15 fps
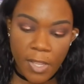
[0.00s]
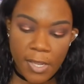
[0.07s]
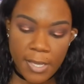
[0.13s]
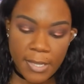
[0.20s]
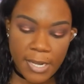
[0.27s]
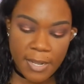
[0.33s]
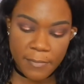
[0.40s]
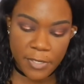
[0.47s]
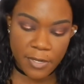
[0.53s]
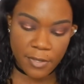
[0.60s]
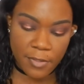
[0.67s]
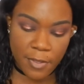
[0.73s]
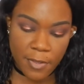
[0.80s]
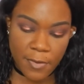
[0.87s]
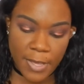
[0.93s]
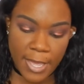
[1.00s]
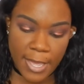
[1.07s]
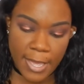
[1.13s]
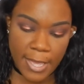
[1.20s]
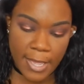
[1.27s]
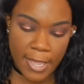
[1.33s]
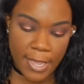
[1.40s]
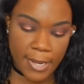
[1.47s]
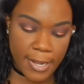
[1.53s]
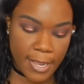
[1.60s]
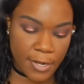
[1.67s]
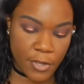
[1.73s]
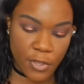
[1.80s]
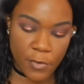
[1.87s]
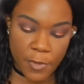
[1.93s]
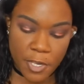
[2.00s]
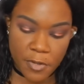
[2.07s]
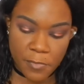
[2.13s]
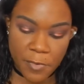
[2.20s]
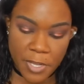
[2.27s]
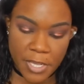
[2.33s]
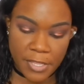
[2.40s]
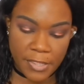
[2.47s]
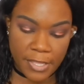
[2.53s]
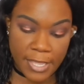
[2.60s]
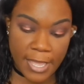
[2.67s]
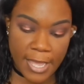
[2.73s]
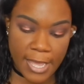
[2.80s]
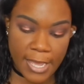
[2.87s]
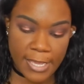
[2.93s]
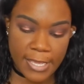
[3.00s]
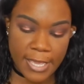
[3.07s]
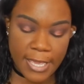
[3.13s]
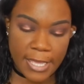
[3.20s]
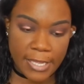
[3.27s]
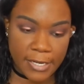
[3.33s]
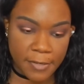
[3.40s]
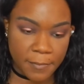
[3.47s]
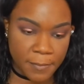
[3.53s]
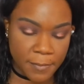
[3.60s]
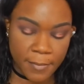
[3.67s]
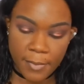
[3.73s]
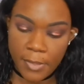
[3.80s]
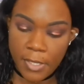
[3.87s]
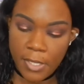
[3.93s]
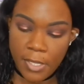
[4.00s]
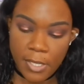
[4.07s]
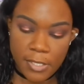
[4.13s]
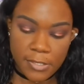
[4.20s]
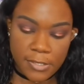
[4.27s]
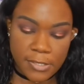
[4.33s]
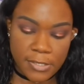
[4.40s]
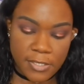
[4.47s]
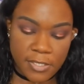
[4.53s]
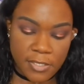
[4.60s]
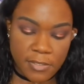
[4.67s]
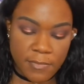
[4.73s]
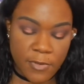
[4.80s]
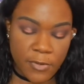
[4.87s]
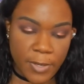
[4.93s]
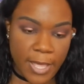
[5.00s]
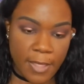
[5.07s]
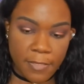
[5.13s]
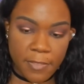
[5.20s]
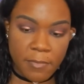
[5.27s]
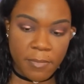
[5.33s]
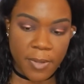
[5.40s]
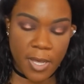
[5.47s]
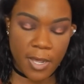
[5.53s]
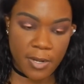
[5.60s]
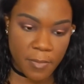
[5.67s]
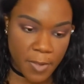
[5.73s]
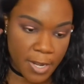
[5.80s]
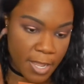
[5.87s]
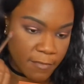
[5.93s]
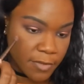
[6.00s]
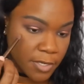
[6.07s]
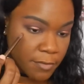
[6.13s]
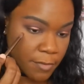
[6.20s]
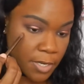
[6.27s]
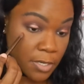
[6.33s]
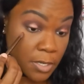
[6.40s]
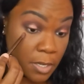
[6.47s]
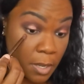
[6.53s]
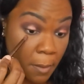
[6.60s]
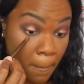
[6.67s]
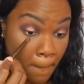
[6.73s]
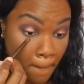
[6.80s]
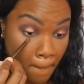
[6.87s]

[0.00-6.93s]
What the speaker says: And then I'm going to go ahead and go in with Cayenne to smoke out the bottom and have a gradient.